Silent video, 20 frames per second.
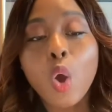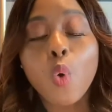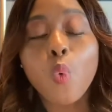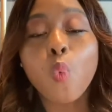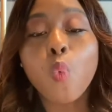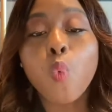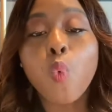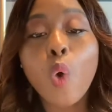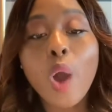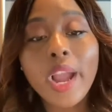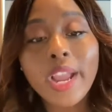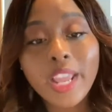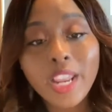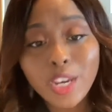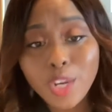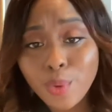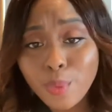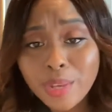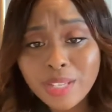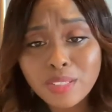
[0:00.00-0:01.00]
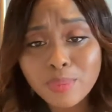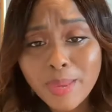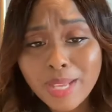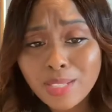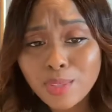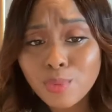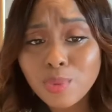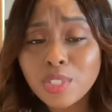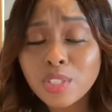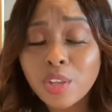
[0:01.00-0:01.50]
What can you
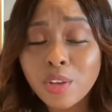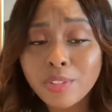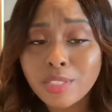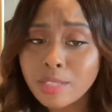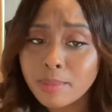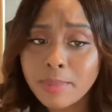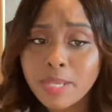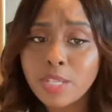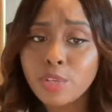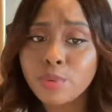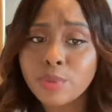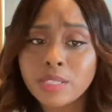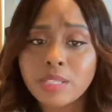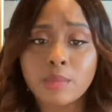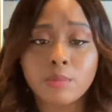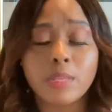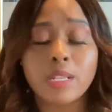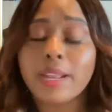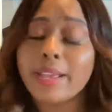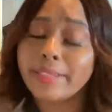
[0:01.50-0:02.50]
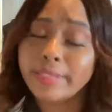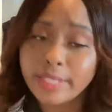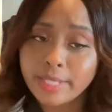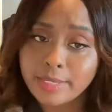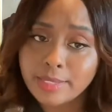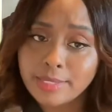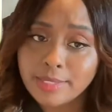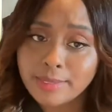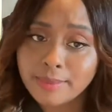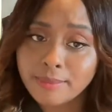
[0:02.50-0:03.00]
expect the results to be doing something like
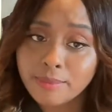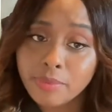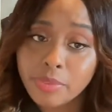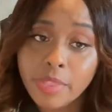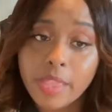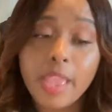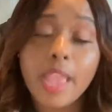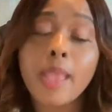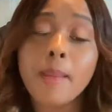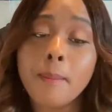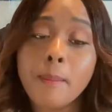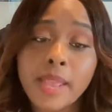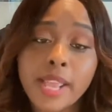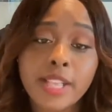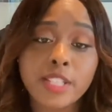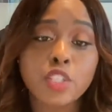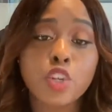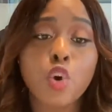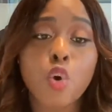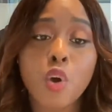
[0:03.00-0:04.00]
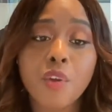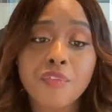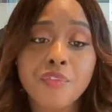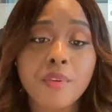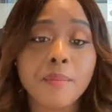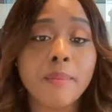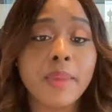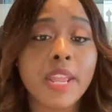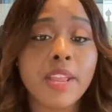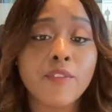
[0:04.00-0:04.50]
this? It means going
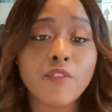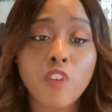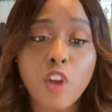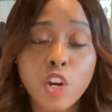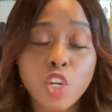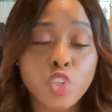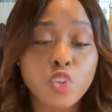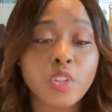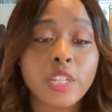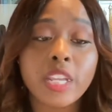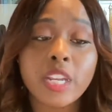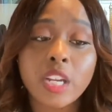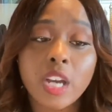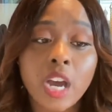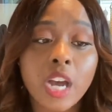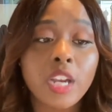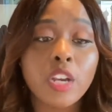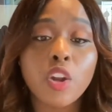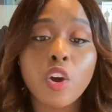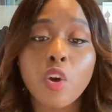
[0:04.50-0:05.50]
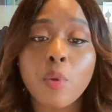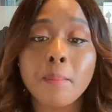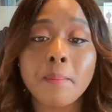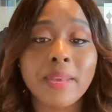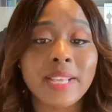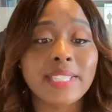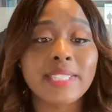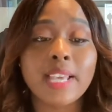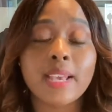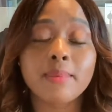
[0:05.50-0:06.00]
from being virtually an unknown,
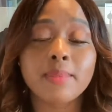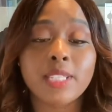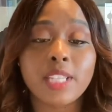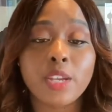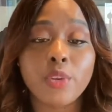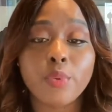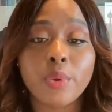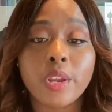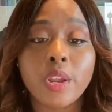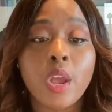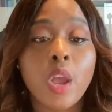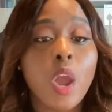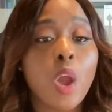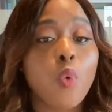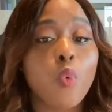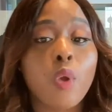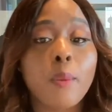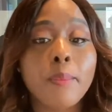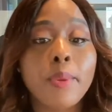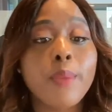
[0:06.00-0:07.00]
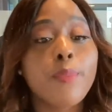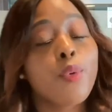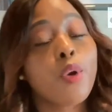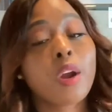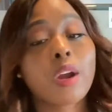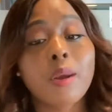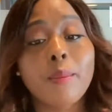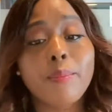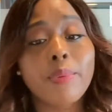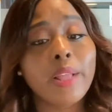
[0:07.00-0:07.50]
best kept secret, where people
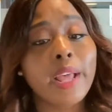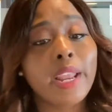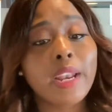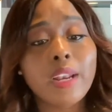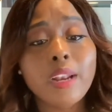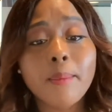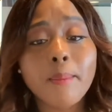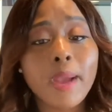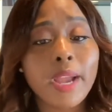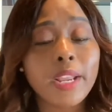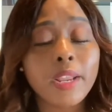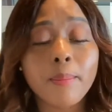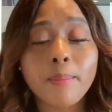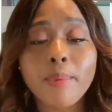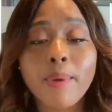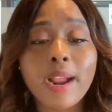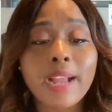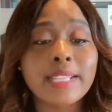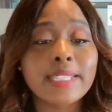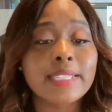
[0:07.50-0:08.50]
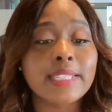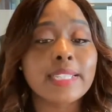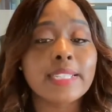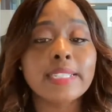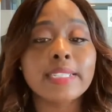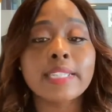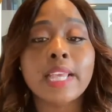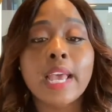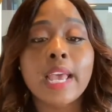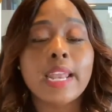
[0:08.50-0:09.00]
are complaining about your
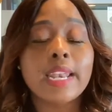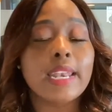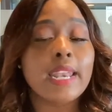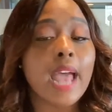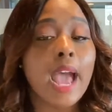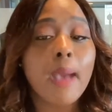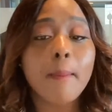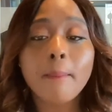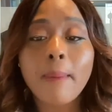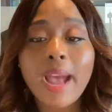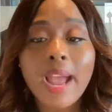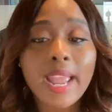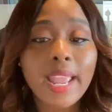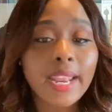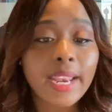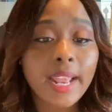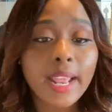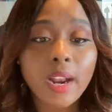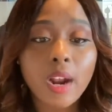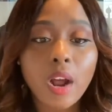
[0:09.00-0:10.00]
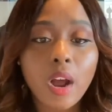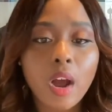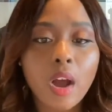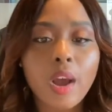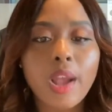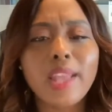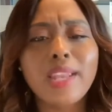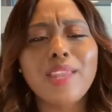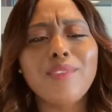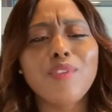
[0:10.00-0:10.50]
prices, not buying at
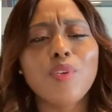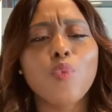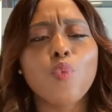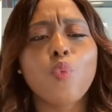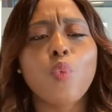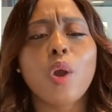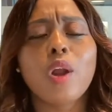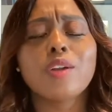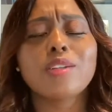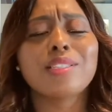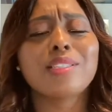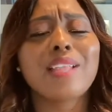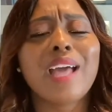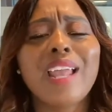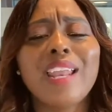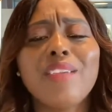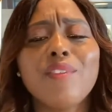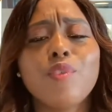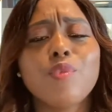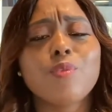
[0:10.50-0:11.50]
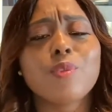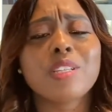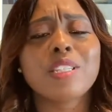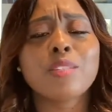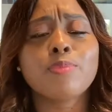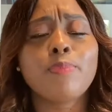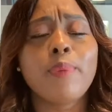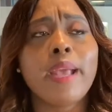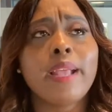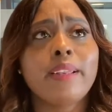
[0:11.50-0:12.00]
all, and even worse, not even
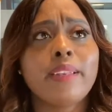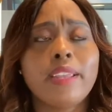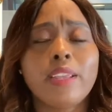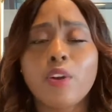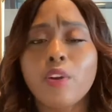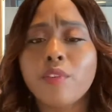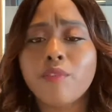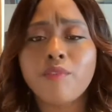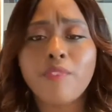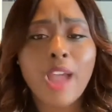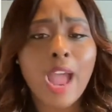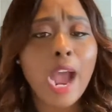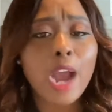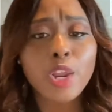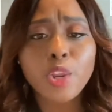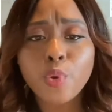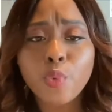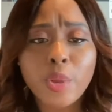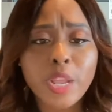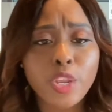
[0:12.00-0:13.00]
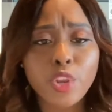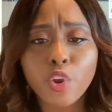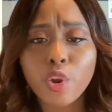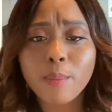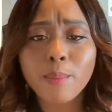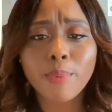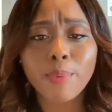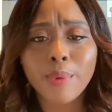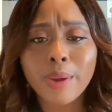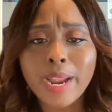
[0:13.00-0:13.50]
respecting or valuing
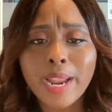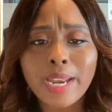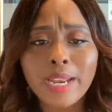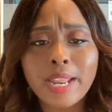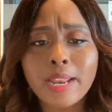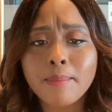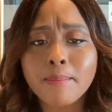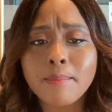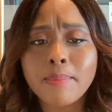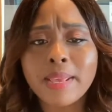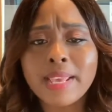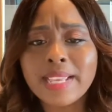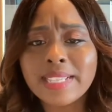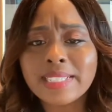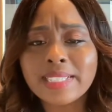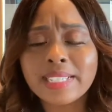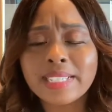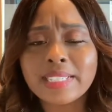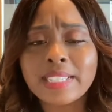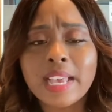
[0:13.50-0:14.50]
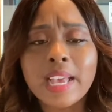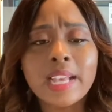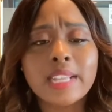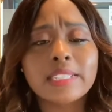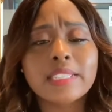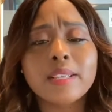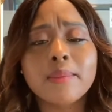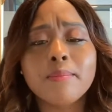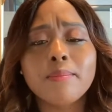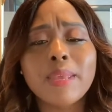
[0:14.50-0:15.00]
your brand and business,
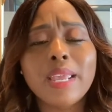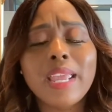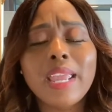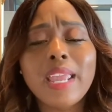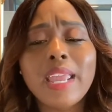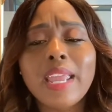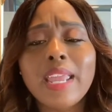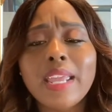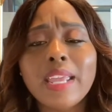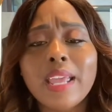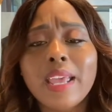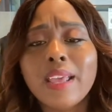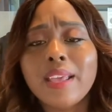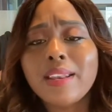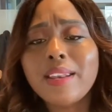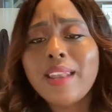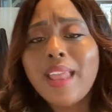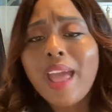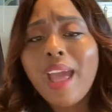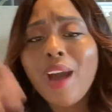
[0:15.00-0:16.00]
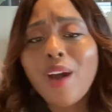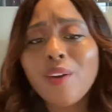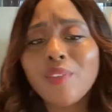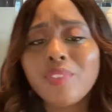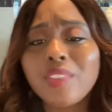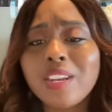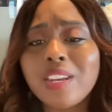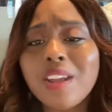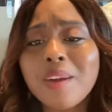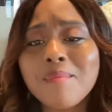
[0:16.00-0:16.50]
to being now
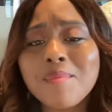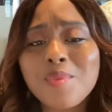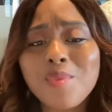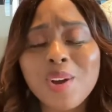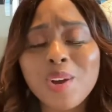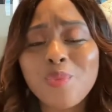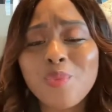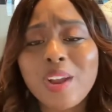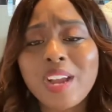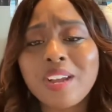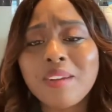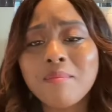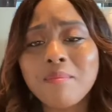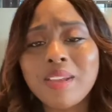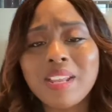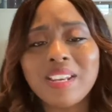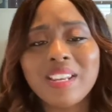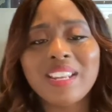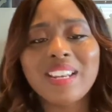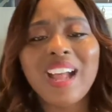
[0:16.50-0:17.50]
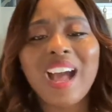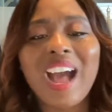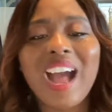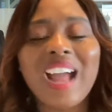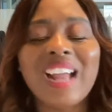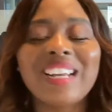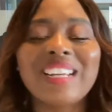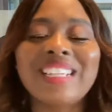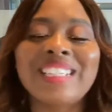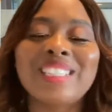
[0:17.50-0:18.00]
the number one recommended,
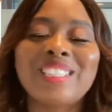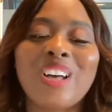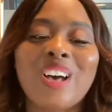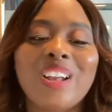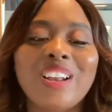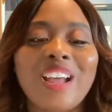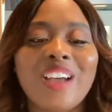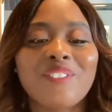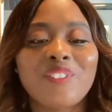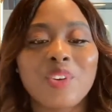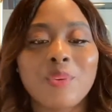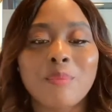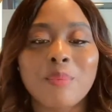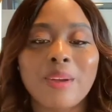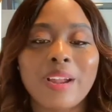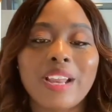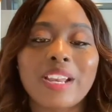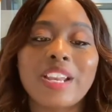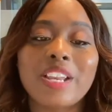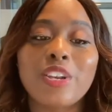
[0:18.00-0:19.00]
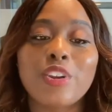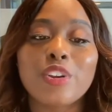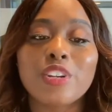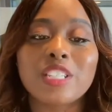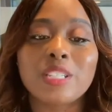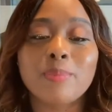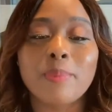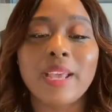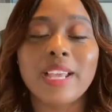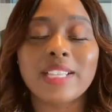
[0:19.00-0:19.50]
highly sought after brand in your
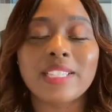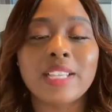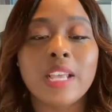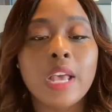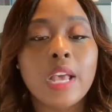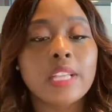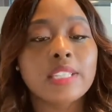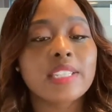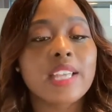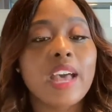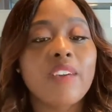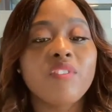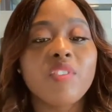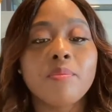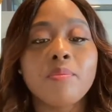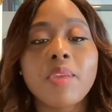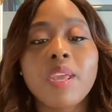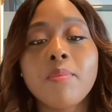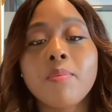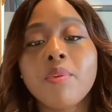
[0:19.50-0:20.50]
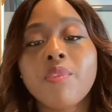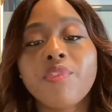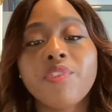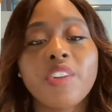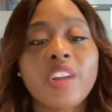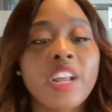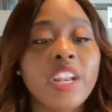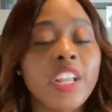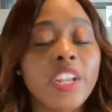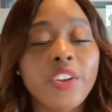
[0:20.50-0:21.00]
space, to having people
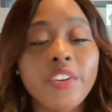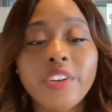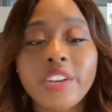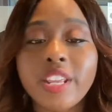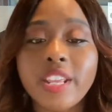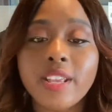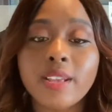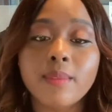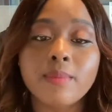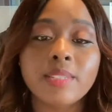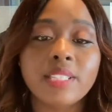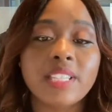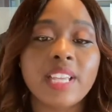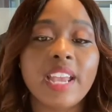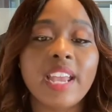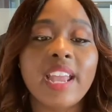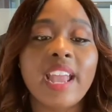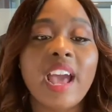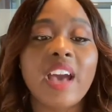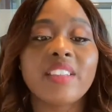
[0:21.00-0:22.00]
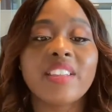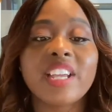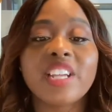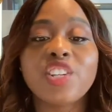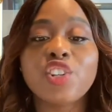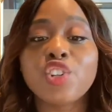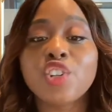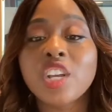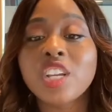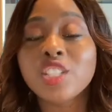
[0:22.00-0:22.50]
flooding your DMs saying how they
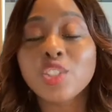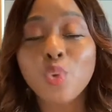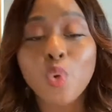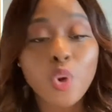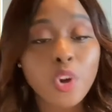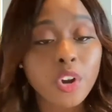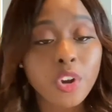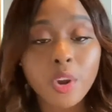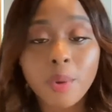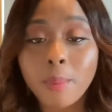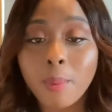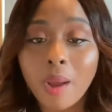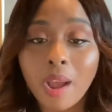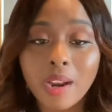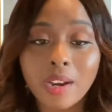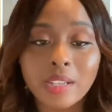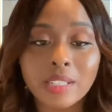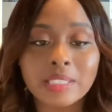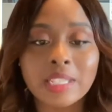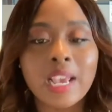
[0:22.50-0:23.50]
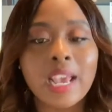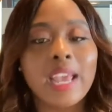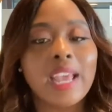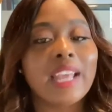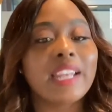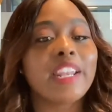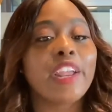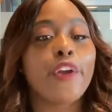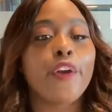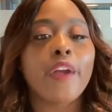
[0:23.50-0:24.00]
just ordered your products
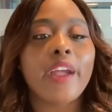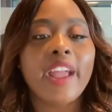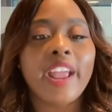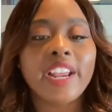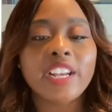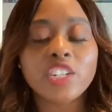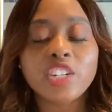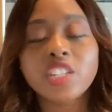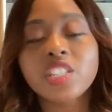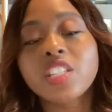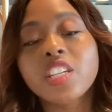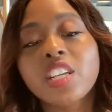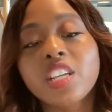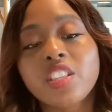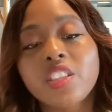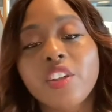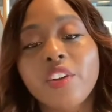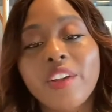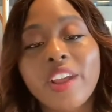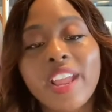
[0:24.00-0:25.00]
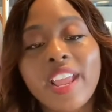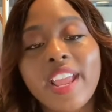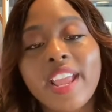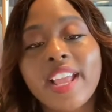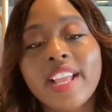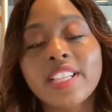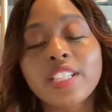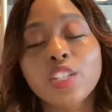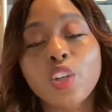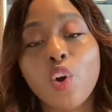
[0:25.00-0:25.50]
and they are anxious to get their
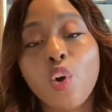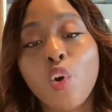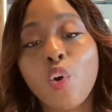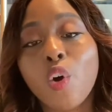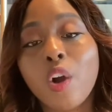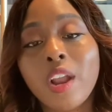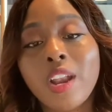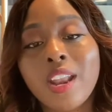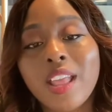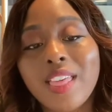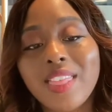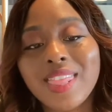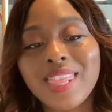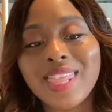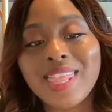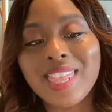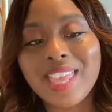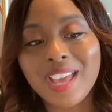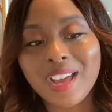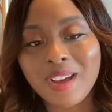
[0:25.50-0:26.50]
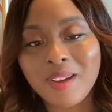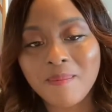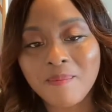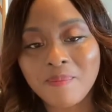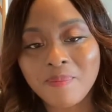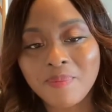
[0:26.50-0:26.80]
hands on them.